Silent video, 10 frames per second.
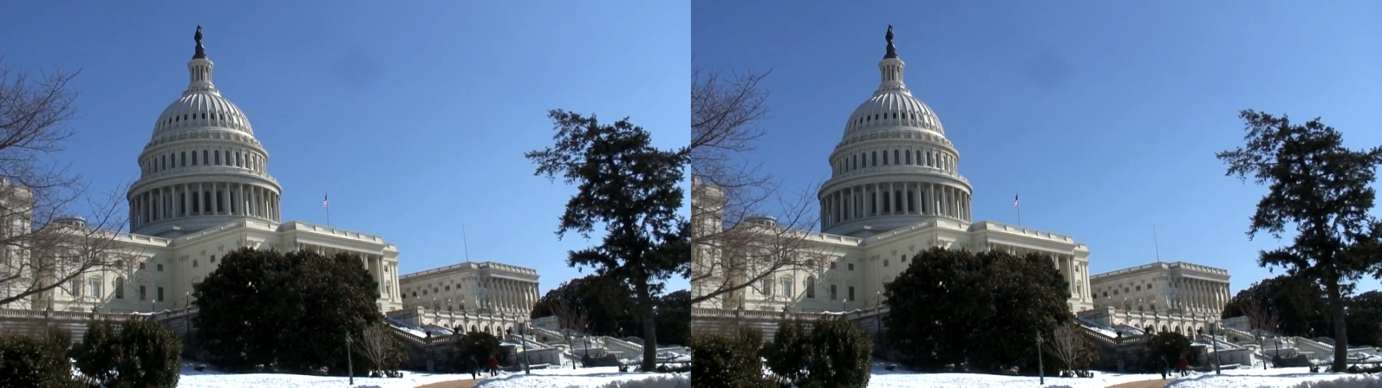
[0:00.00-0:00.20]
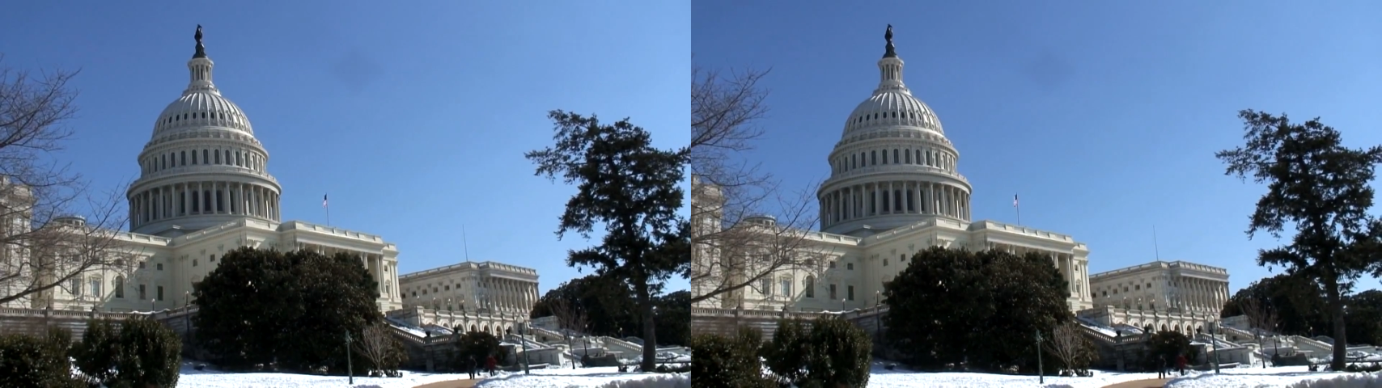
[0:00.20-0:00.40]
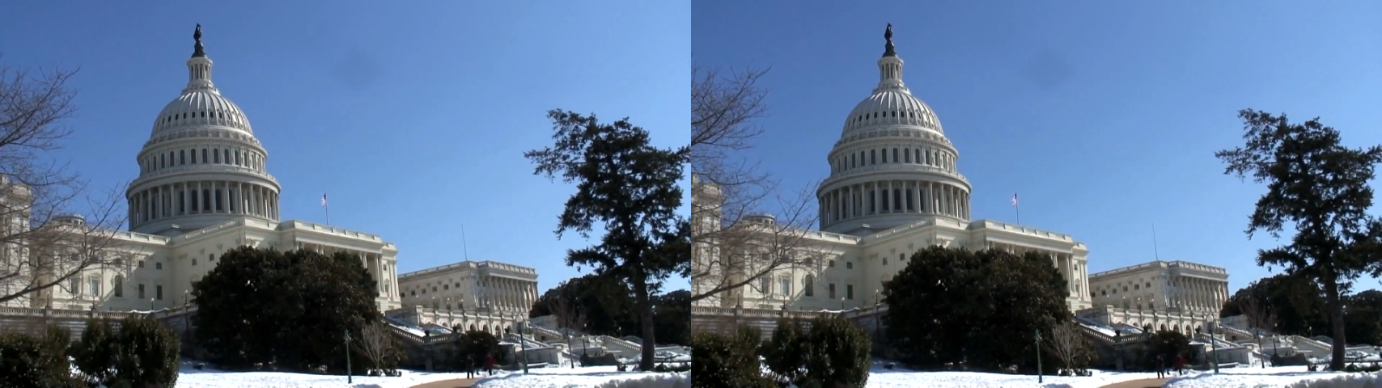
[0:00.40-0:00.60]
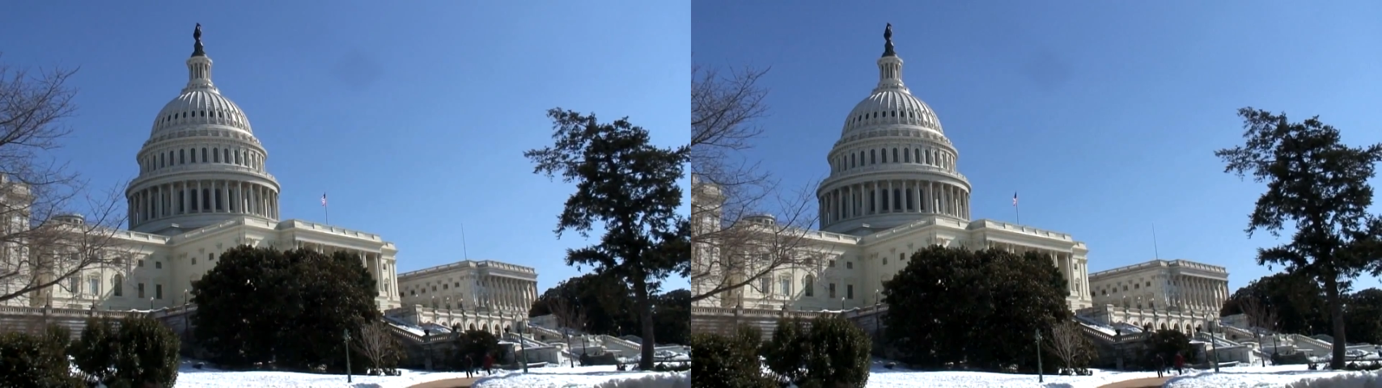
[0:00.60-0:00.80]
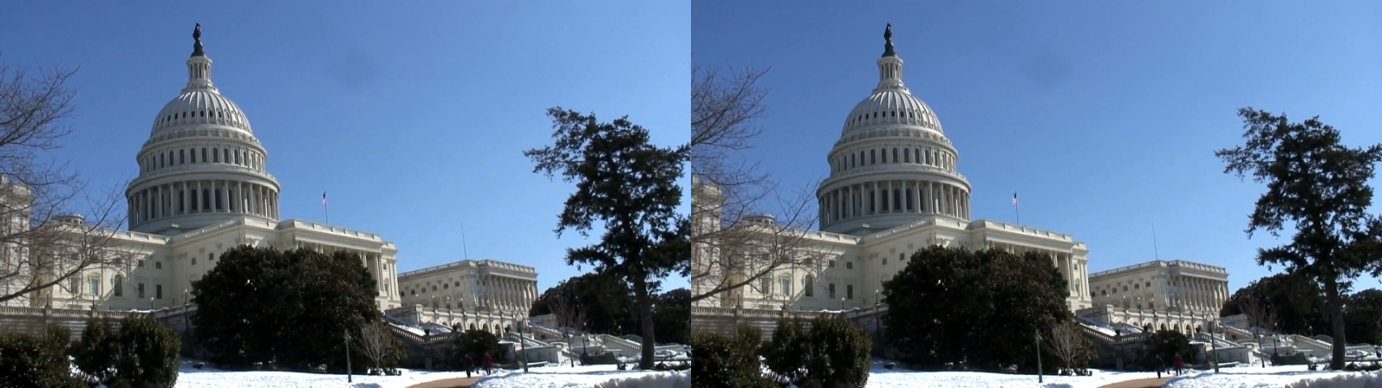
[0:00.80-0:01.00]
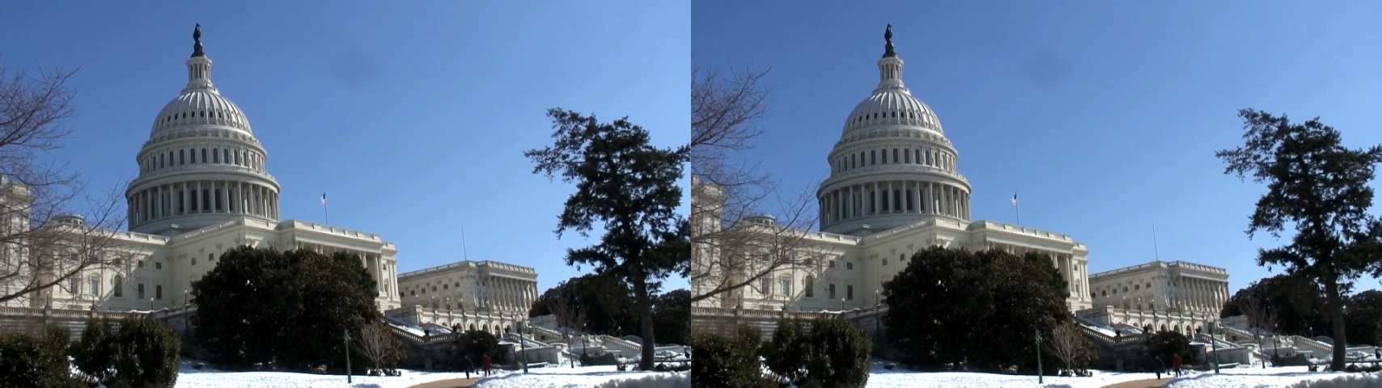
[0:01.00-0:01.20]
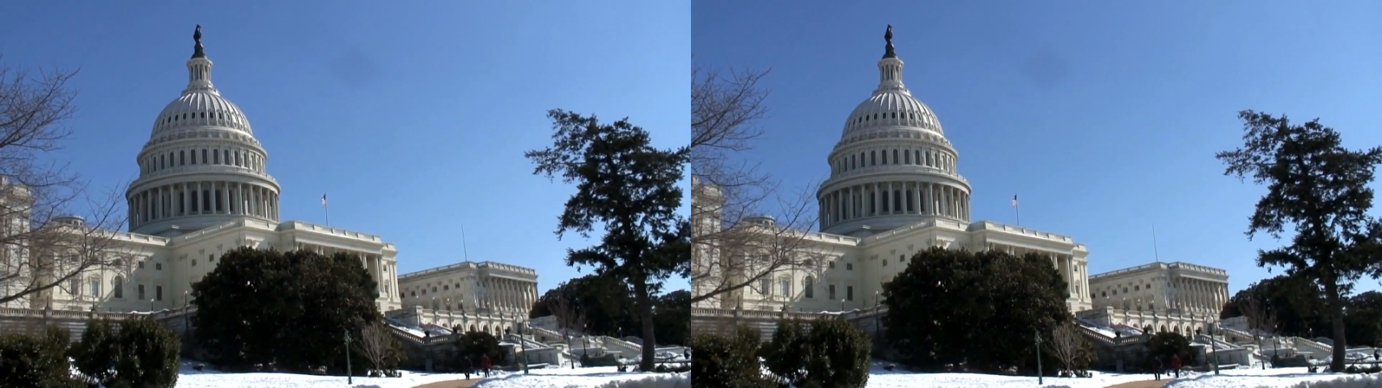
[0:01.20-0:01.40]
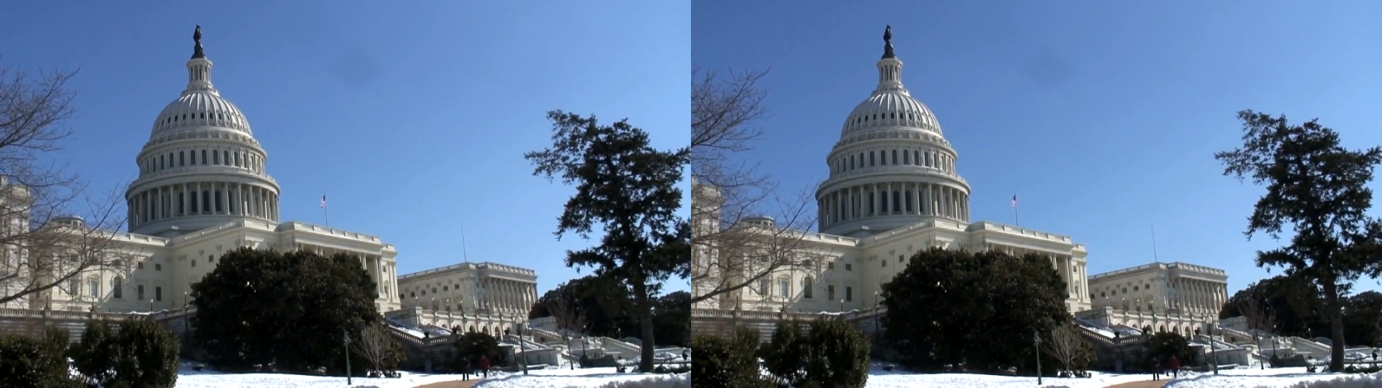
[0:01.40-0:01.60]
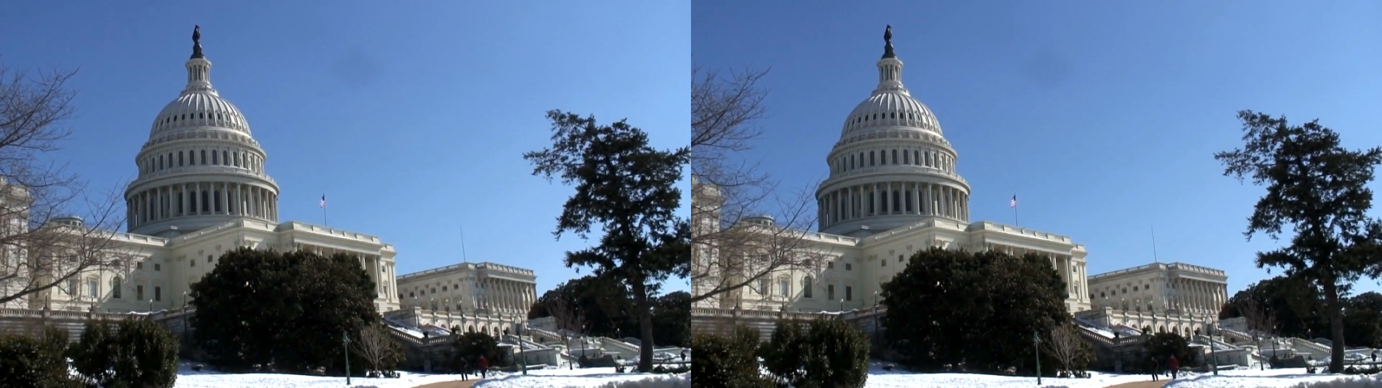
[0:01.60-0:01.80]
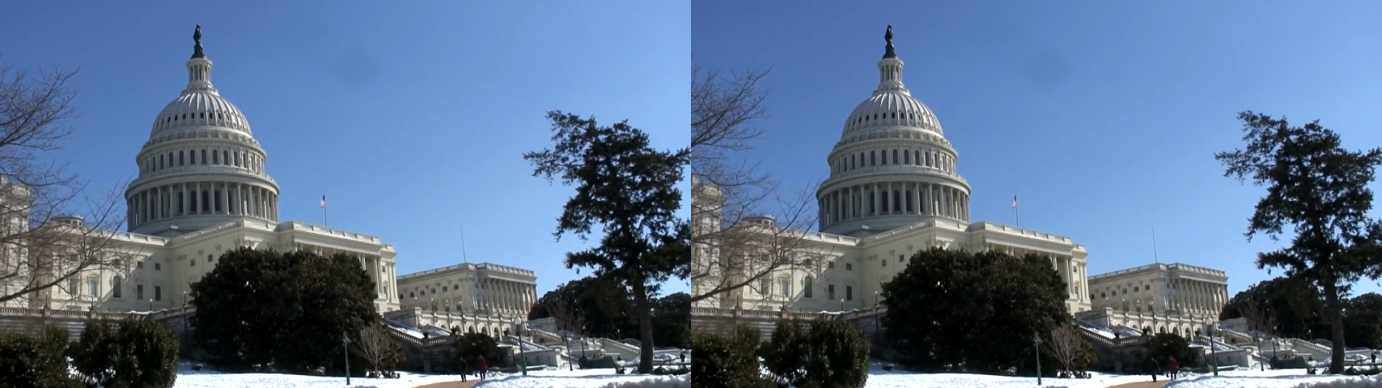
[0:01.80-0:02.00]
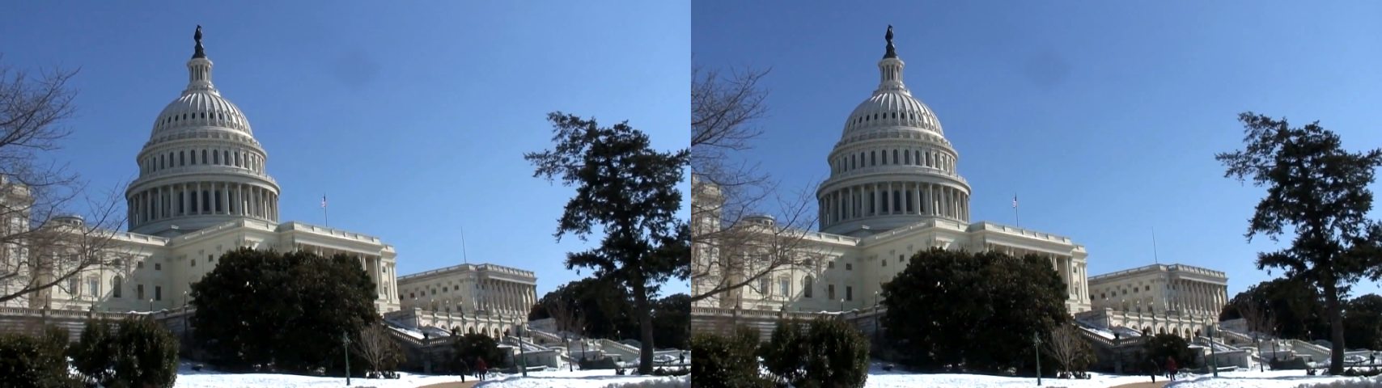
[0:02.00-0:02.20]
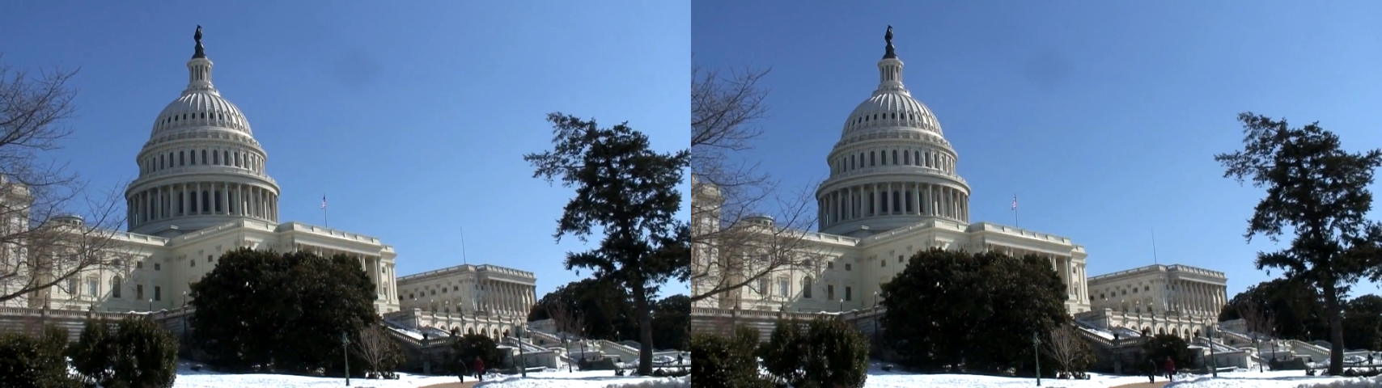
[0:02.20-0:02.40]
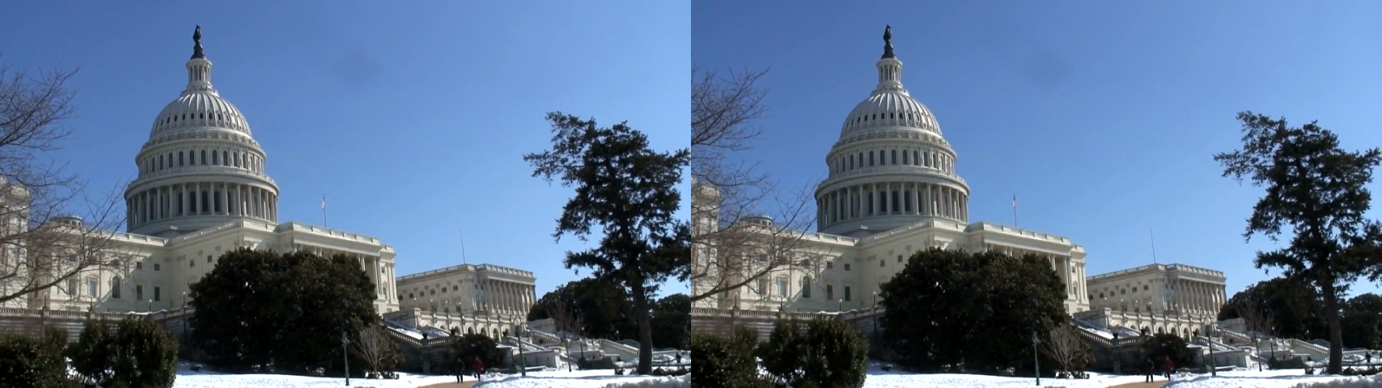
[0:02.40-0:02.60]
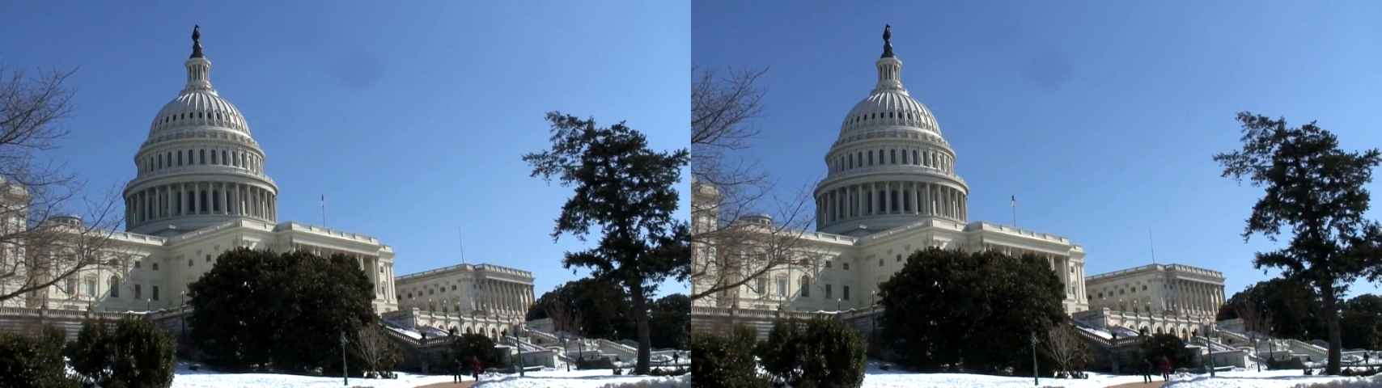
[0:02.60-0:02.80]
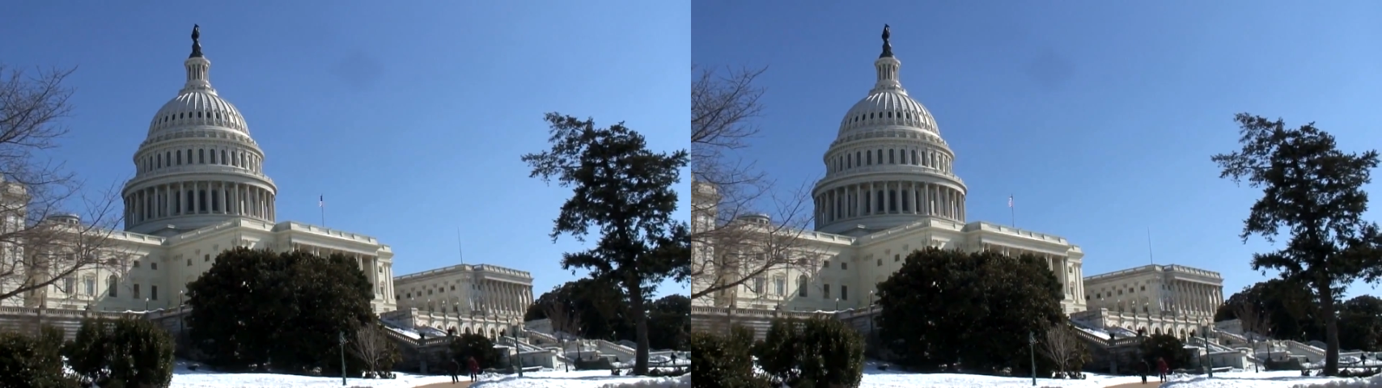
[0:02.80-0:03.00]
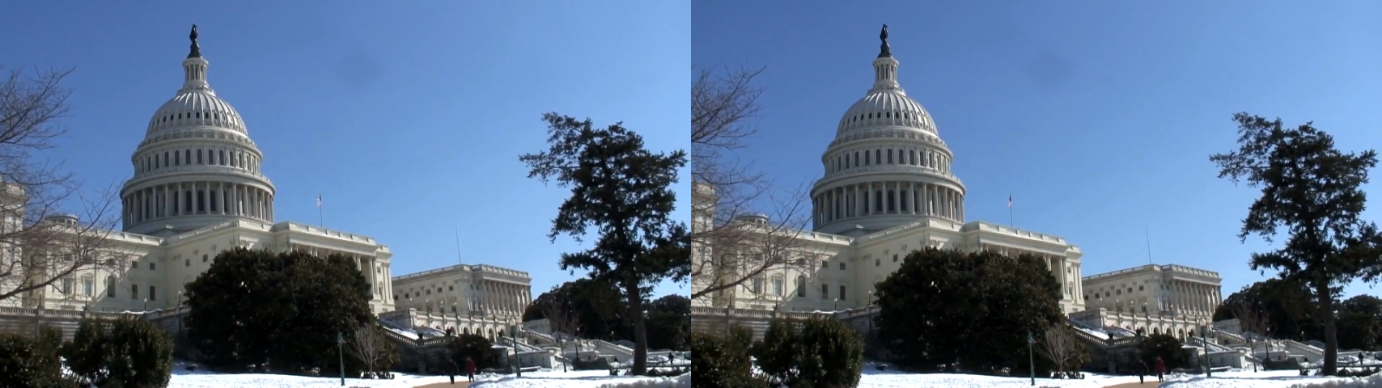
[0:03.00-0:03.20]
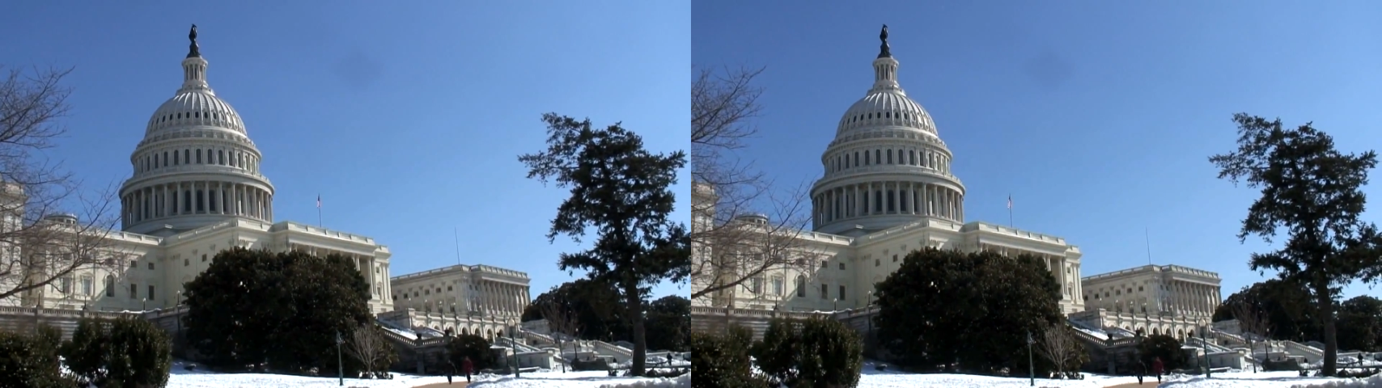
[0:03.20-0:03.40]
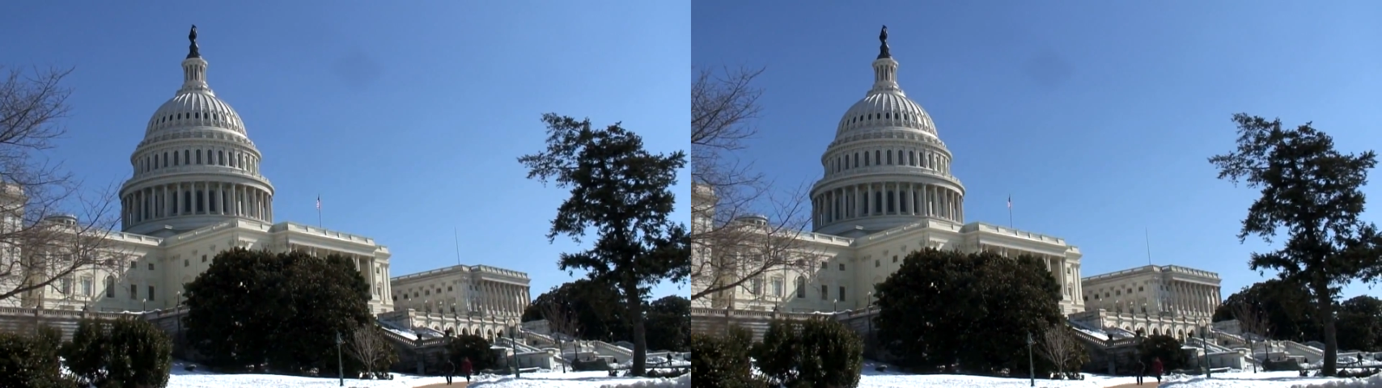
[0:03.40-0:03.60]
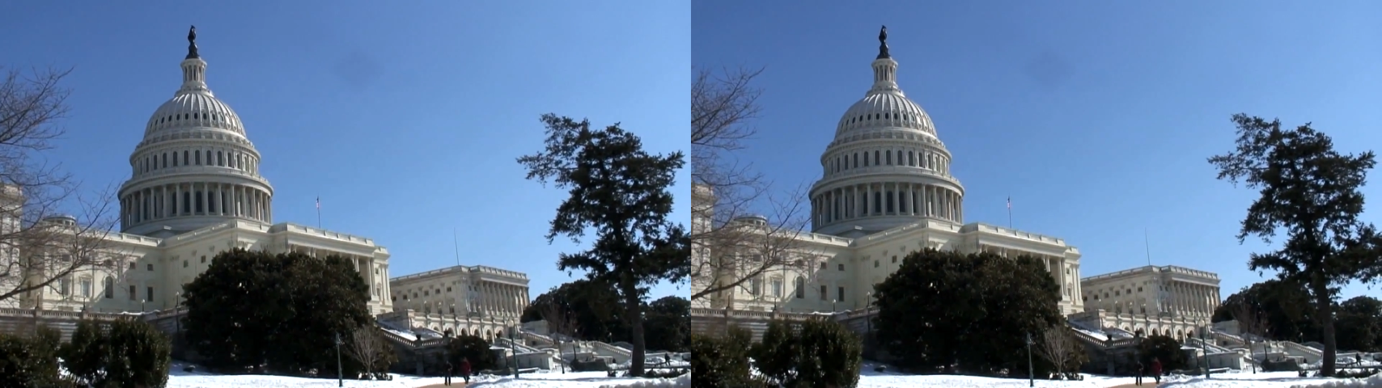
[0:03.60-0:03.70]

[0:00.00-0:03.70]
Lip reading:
(no speaker visible)